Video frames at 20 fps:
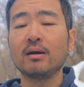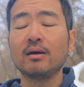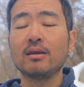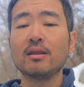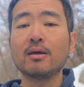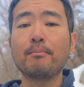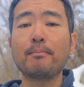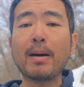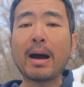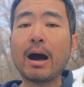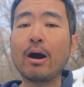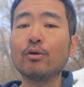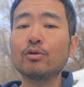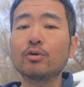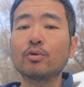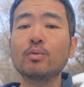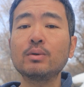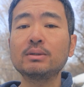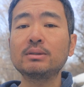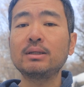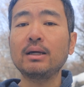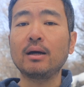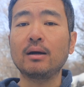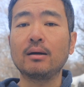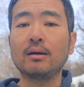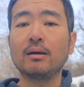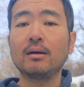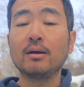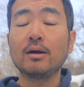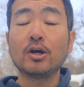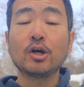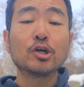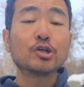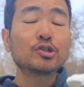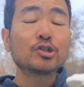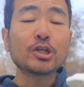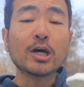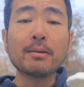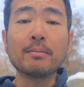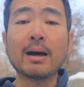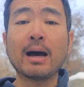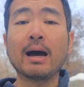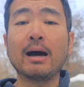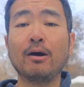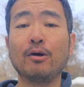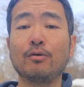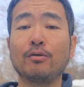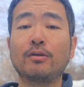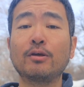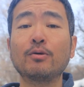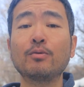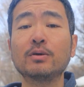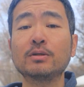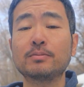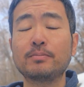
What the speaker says: The powder was there. Somehow there was